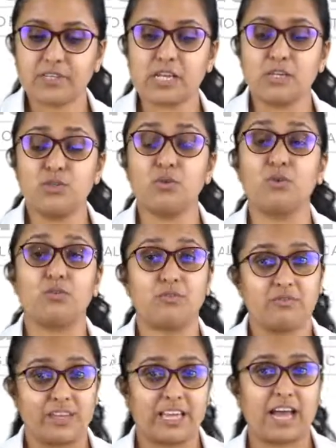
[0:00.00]
So,
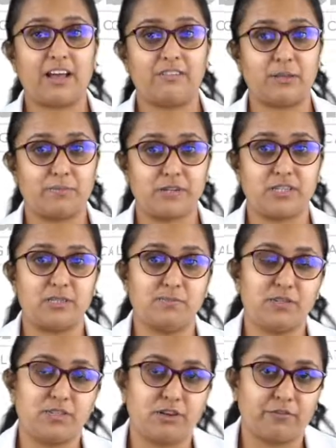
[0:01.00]
we have the
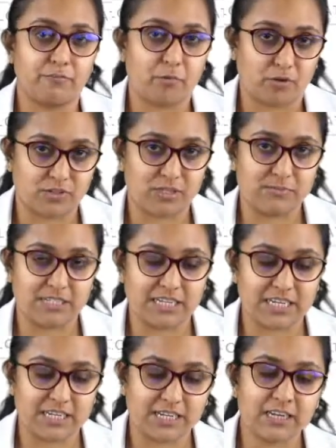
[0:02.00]
principles of proximity
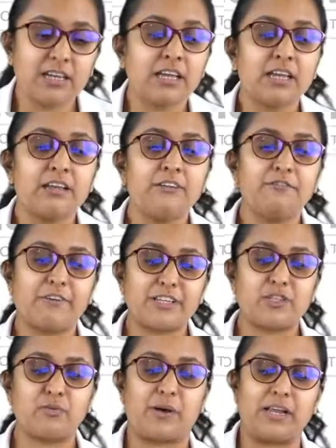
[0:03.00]
here.
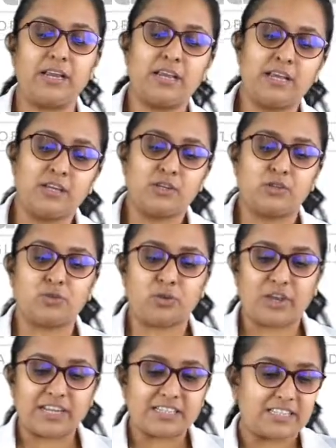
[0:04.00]
First one, so you
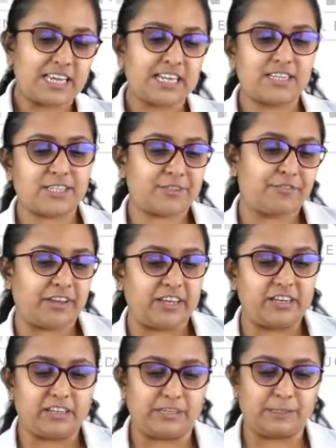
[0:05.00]
can see this
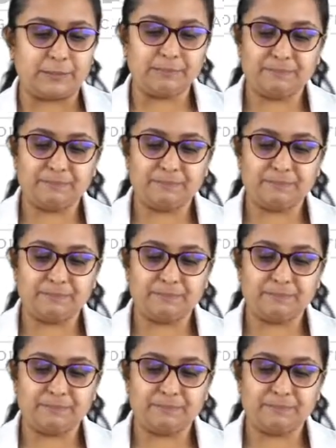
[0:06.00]
figure here,